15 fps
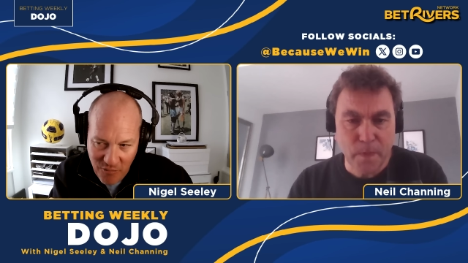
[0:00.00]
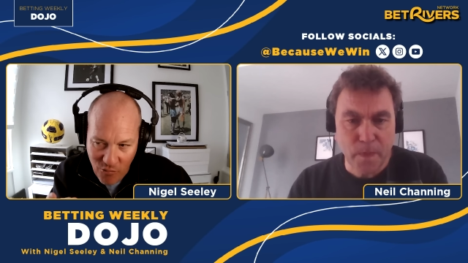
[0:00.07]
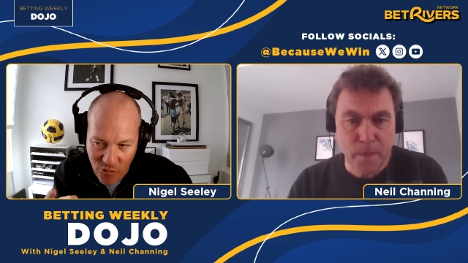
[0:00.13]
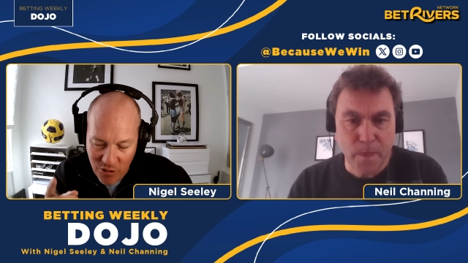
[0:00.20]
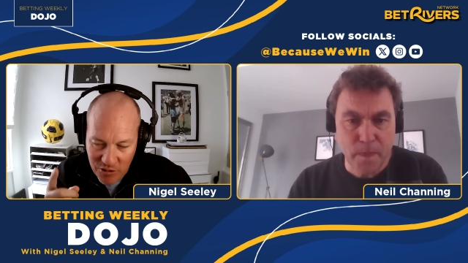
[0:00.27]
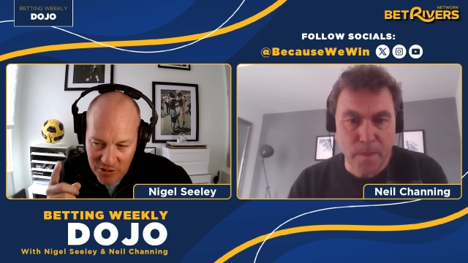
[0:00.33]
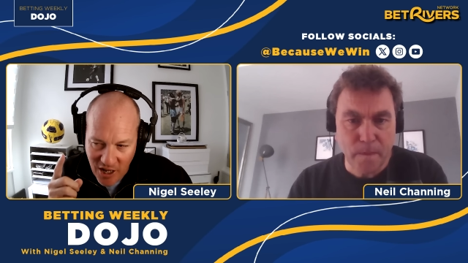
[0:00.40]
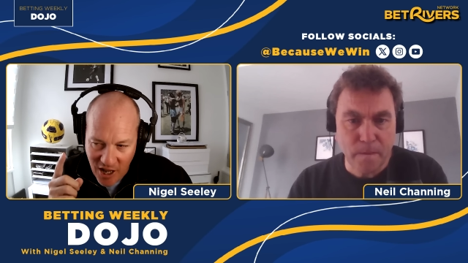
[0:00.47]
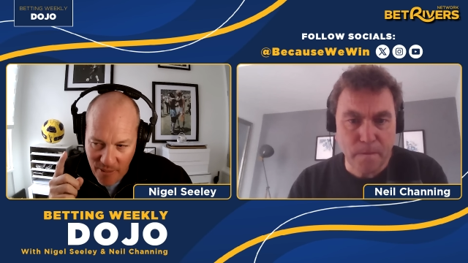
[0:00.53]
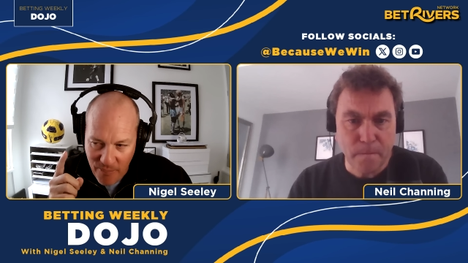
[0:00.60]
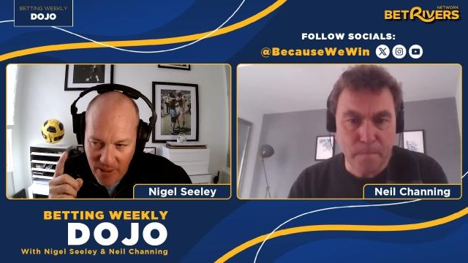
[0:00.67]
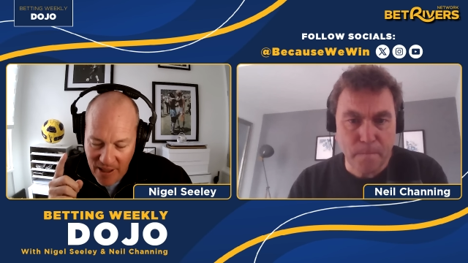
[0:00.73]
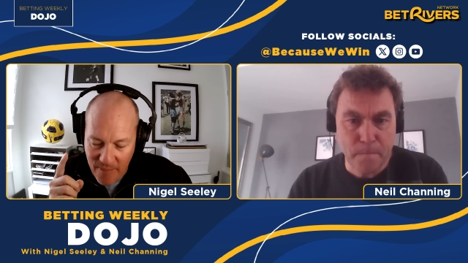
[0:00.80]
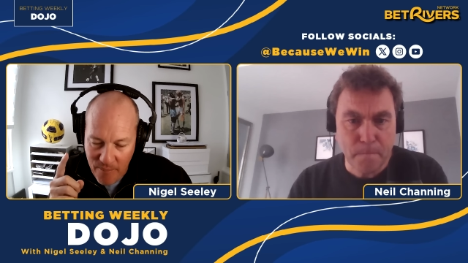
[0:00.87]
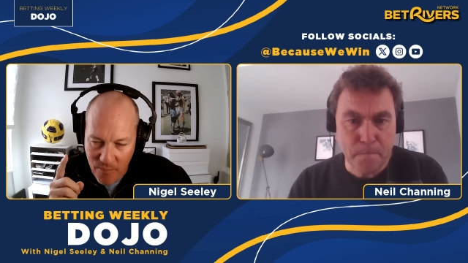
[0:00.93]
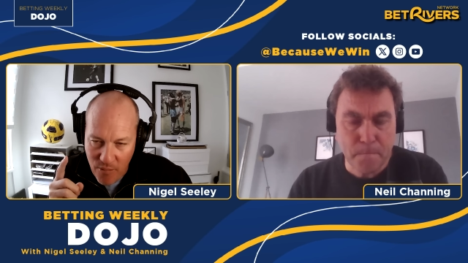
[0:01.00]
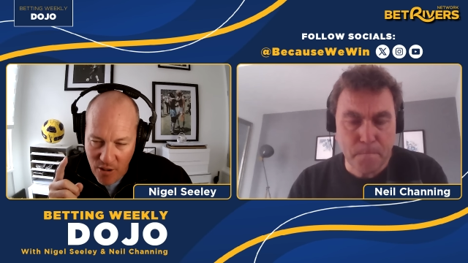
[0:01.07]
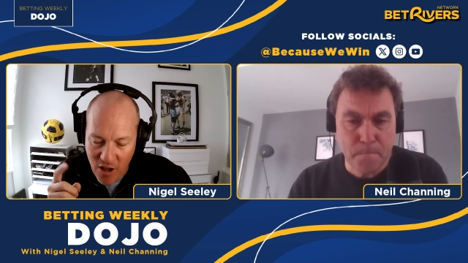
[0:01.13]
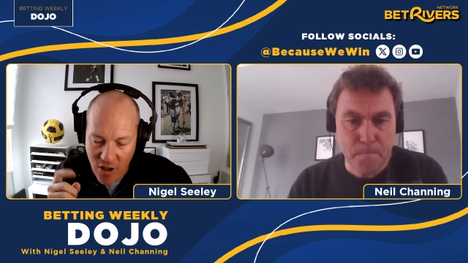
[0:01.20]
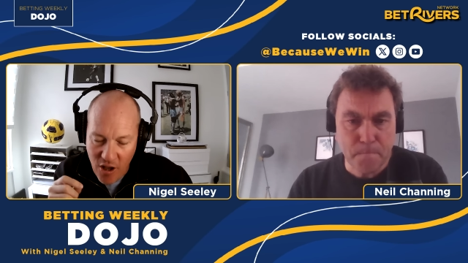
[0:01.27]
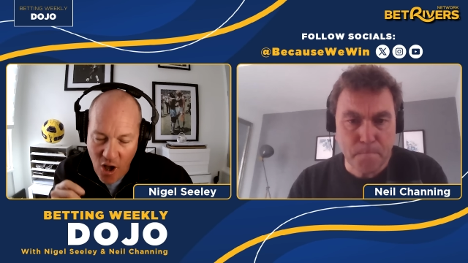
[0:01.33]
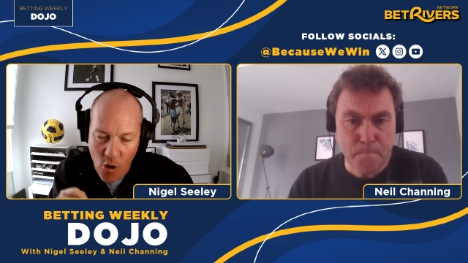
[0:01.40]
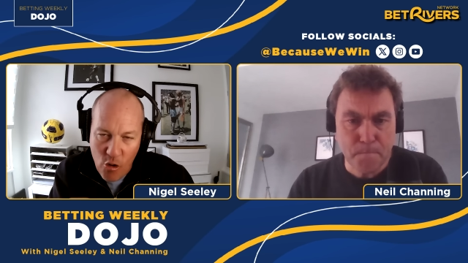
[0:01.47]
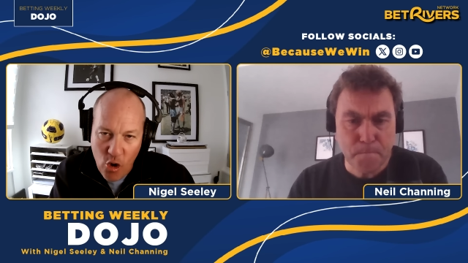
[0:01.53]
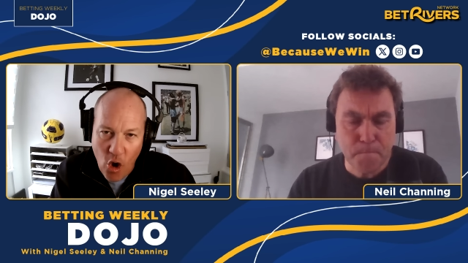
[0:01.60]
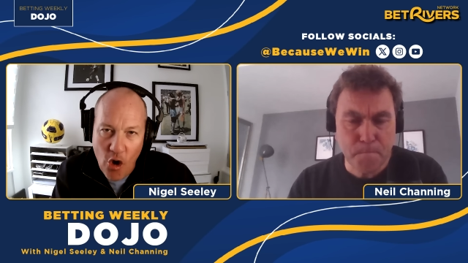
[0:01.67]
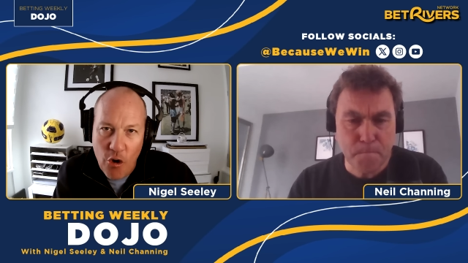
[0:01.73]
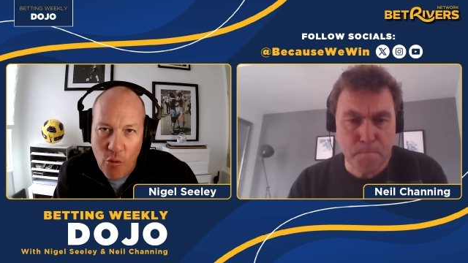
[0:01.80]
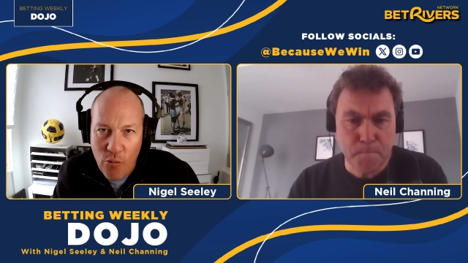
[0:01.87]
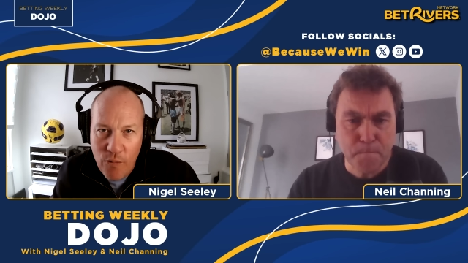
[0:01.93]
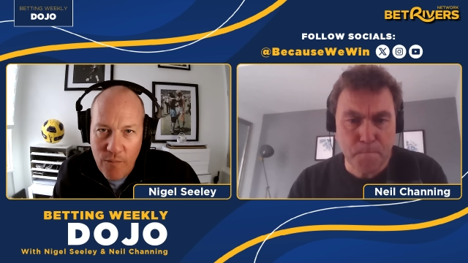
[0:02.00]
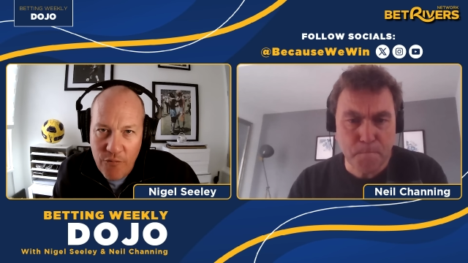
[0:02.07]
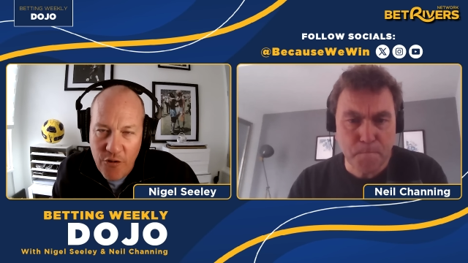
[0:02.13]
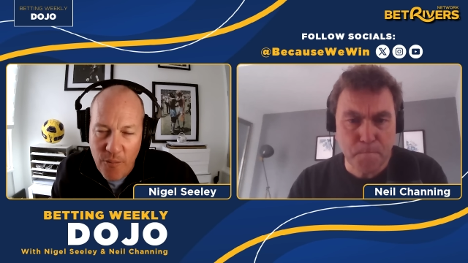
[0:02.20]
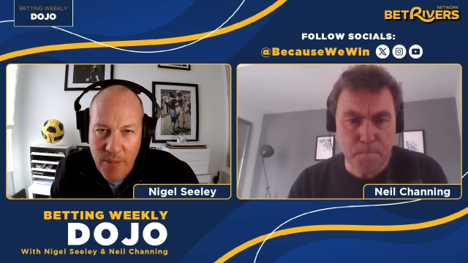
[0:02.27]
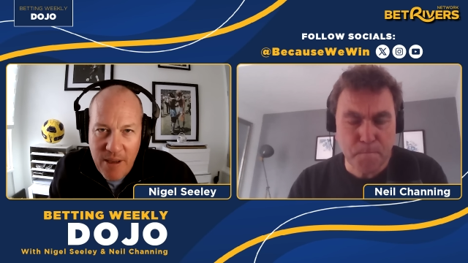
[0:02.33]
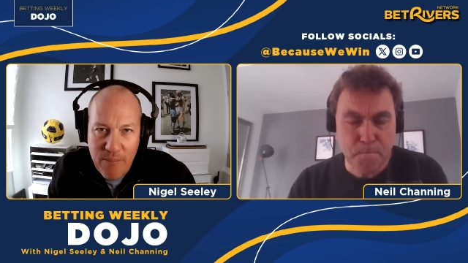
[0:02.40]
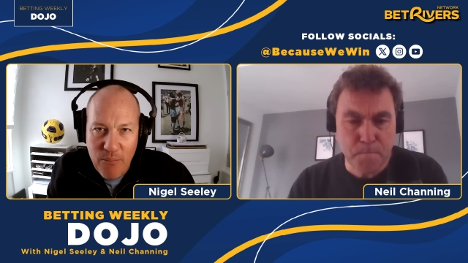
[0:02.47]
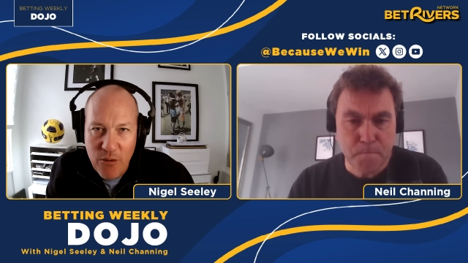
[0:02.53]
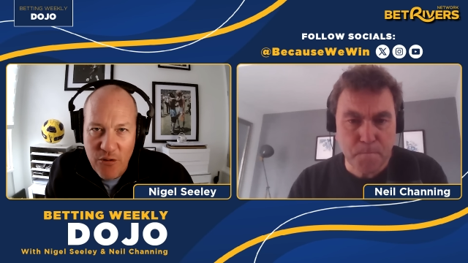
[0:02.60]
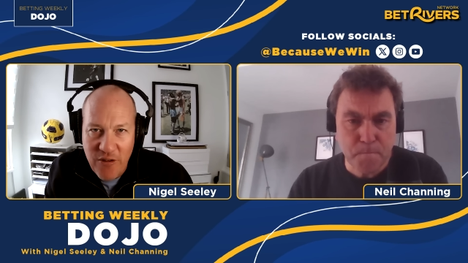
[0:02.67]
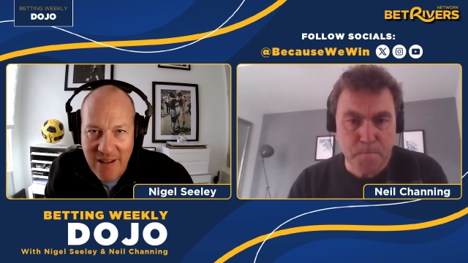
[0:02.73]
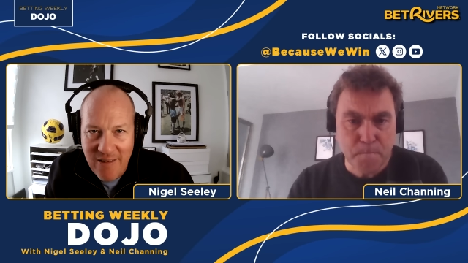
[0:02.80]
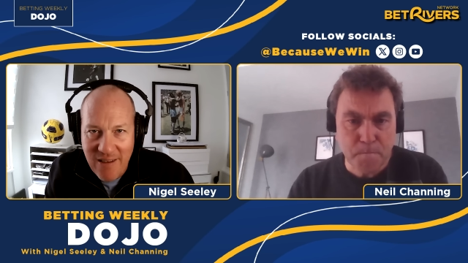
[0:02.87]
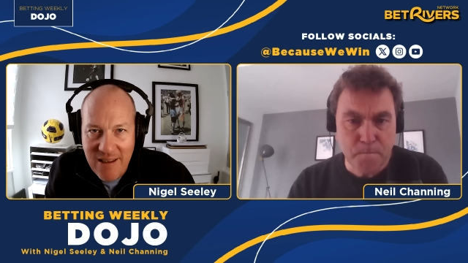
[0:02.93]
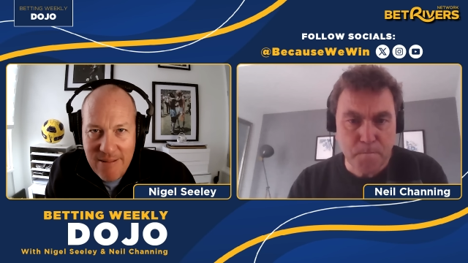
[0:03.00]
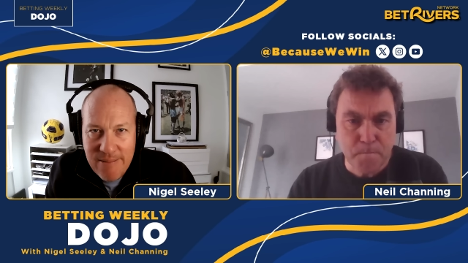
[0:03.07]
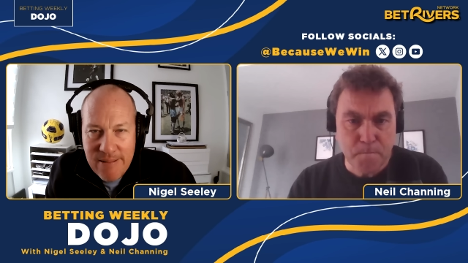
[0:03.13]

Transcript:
Speaker 1: was I bet Uh, O'Connell to beat Musetti.